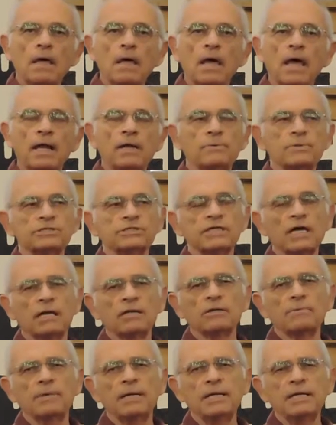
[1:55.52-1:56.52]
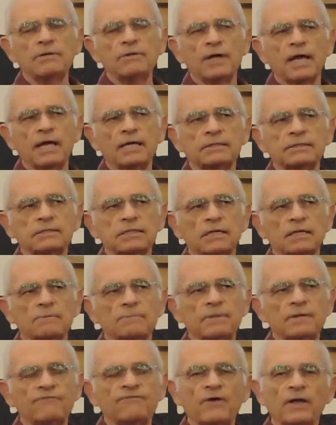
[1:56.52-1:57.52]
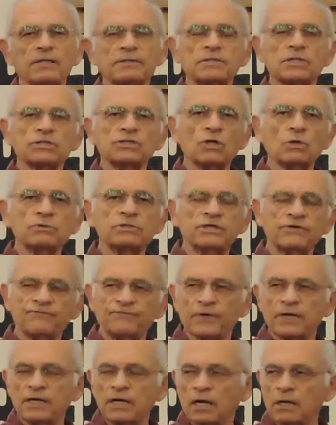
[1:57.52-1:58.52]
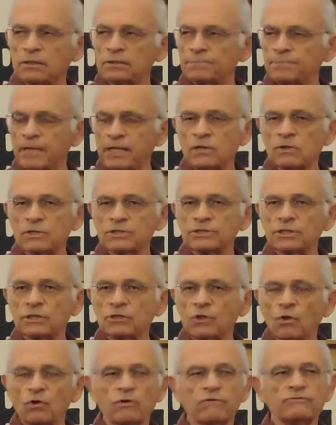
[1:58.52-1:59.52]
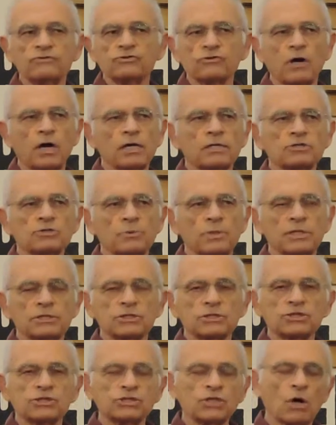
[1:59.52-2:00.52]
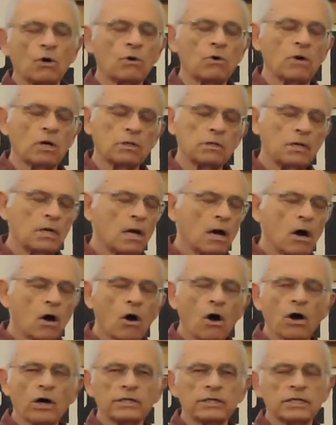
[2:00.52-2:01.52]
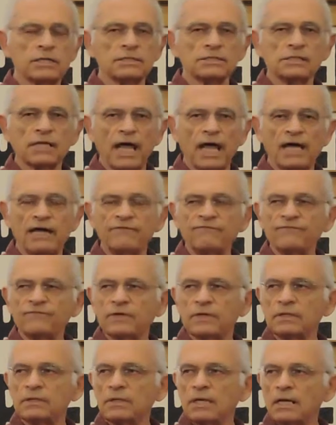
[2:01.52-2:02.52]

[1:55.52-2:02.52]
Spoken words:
And he was telling me that he felt it so difficult because the lure of drugs was so hard in his life, and